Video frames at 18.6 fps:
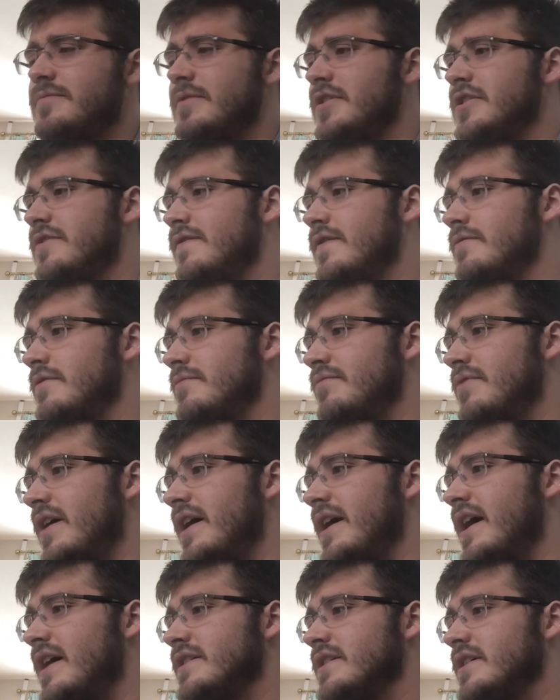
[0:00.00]
been confirmed to
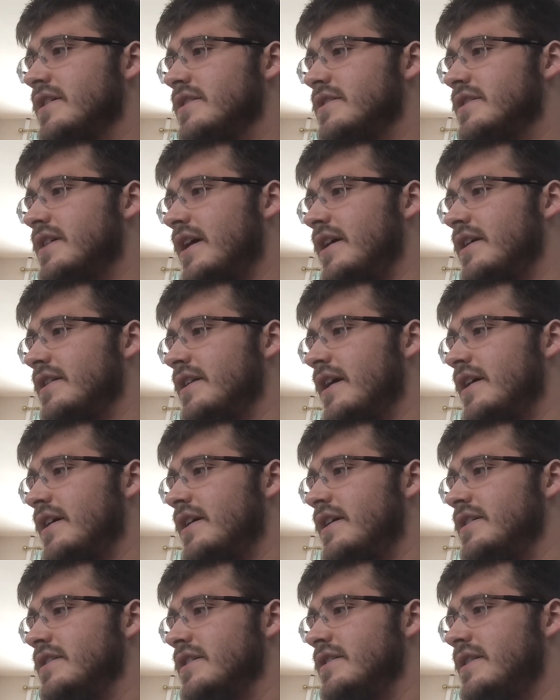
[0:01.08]
play as, saying that
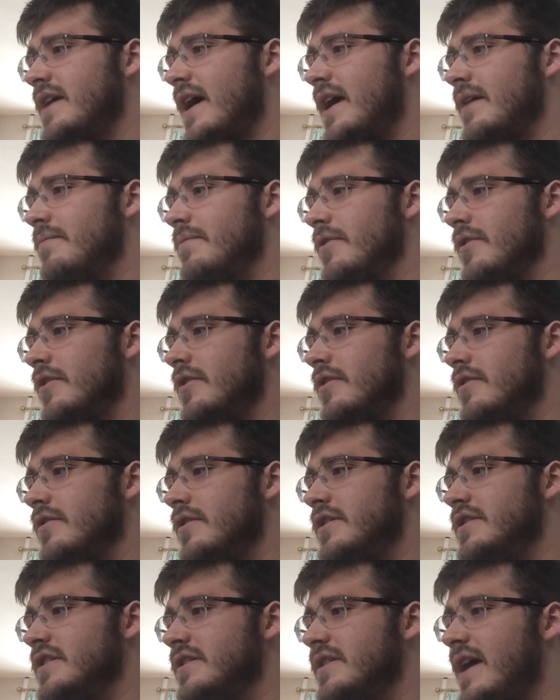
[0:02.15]
he's a neighbour
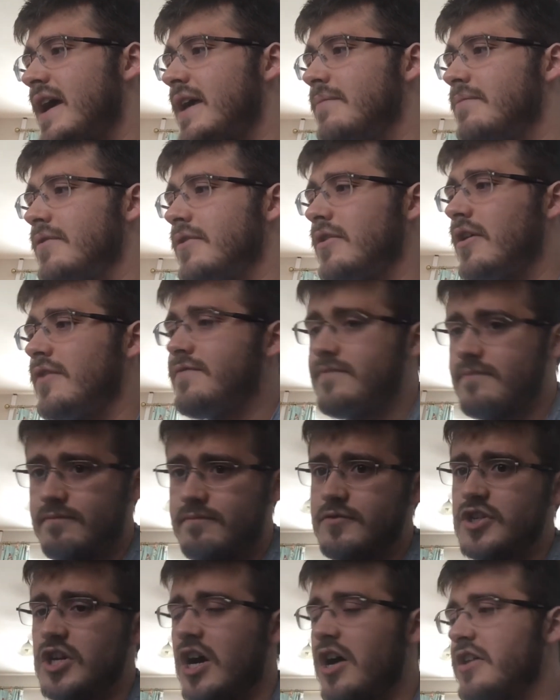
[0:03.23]
of
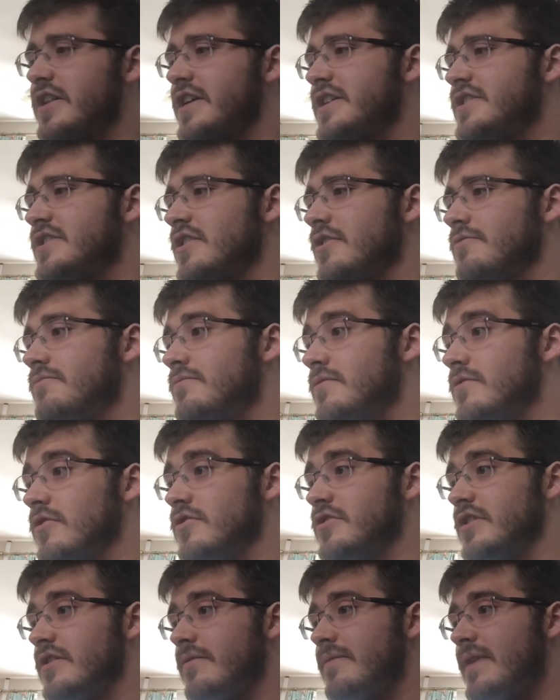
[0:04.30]
Charlie, so
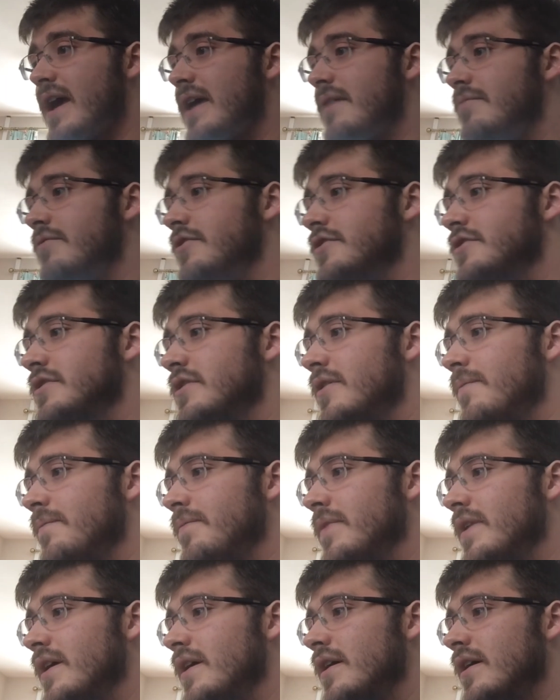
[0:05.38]
looks like the neighbours.
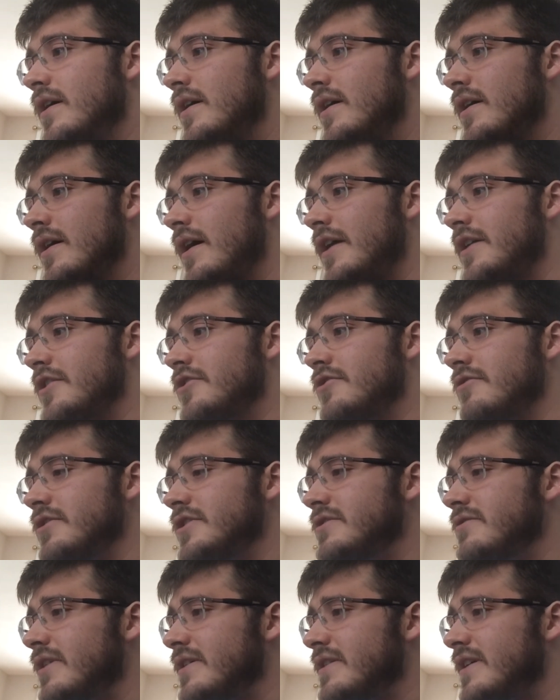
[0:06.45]
And
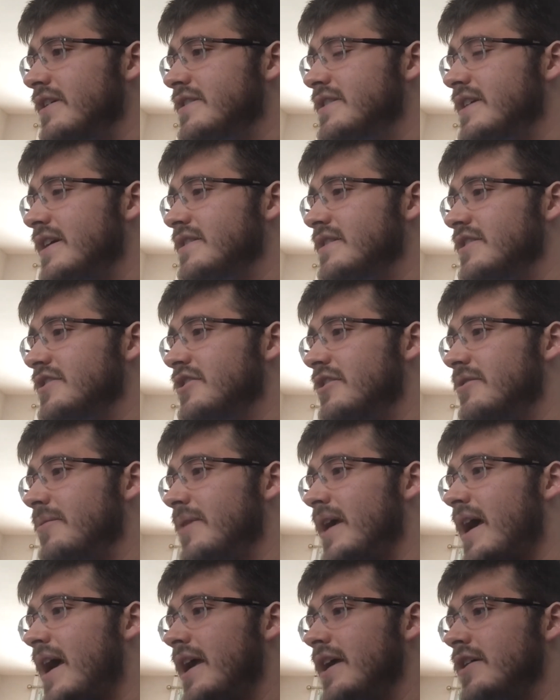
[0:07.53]
according to it, they says there's going to
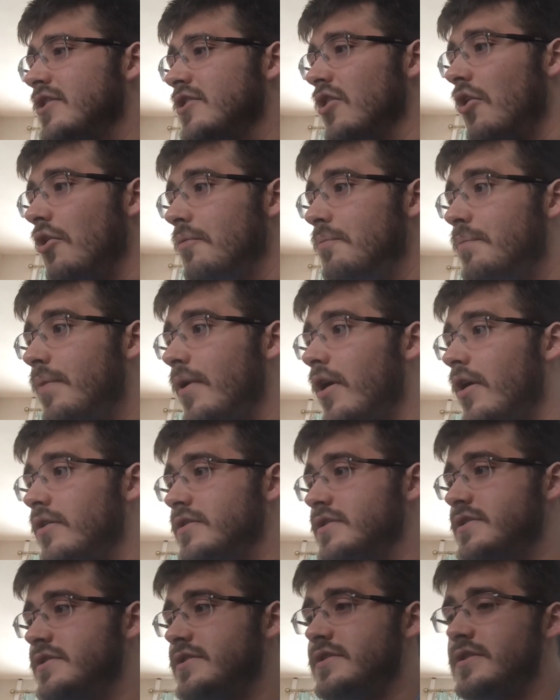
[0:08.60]
be a
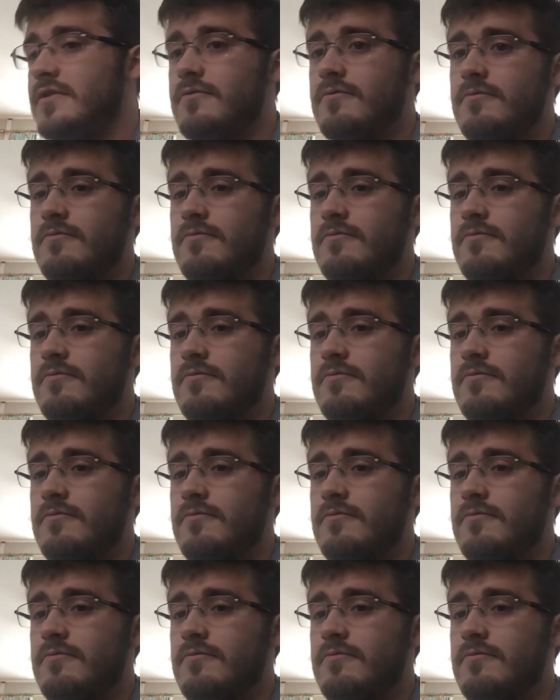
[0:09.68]
Goldbots